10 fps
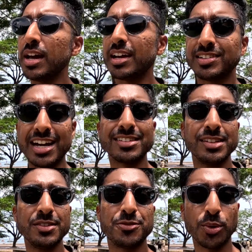
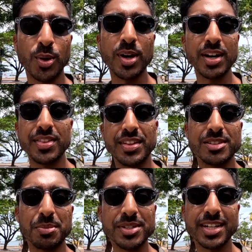exactly for
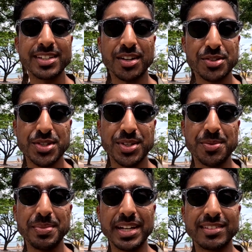this
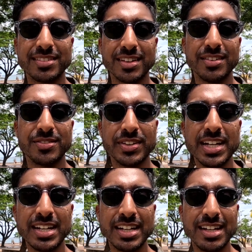multicultural mix of
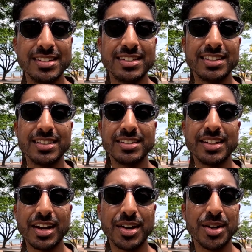Indian,
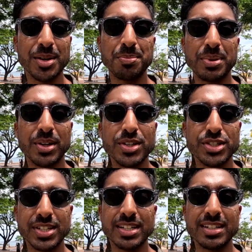Arab,
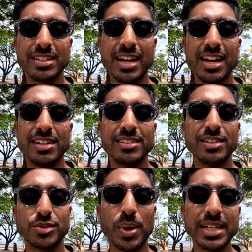Persian, and
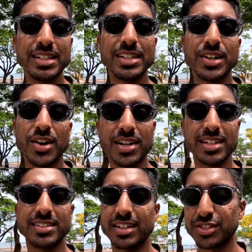Swahili
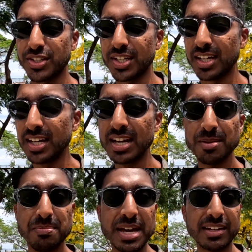architecture,
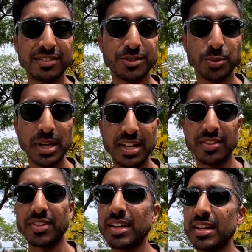mixed
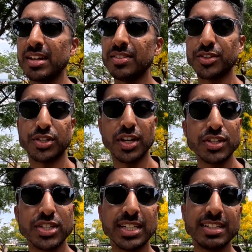with the
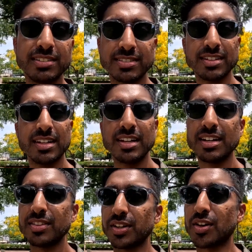churches,
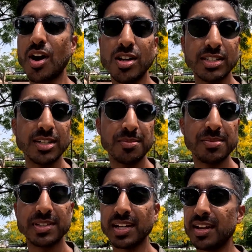the
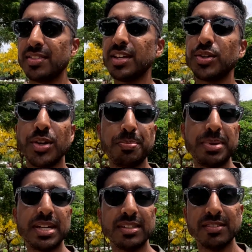columns, and the
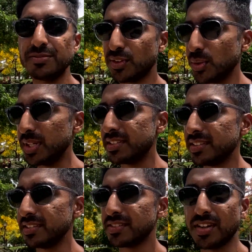European
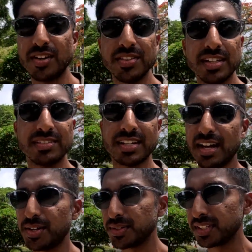influences on this
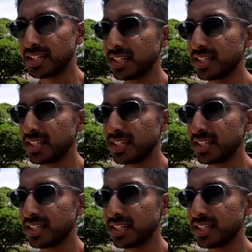town,